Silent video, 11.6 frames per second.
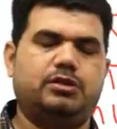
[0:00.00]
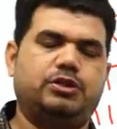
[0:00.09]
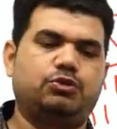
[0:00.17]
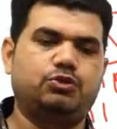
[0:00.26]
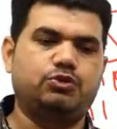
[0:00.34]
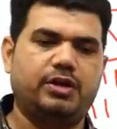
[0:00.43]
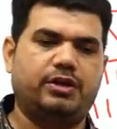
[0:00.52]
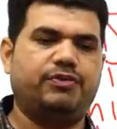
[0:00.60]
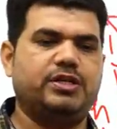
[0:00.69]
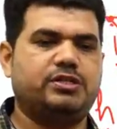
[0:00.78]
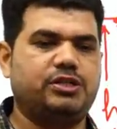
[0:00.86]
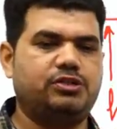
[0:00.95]
due to
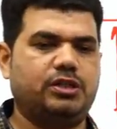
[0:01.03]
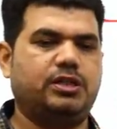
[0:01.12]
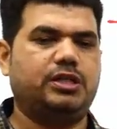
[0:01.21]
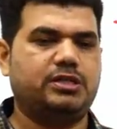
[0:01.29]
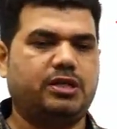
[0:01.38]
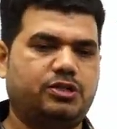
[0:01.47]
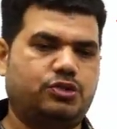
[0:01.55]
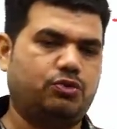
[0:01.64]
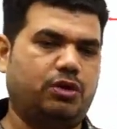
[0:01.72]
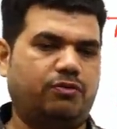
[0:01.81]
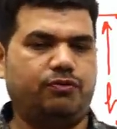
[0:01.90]
surface tension there is a restoring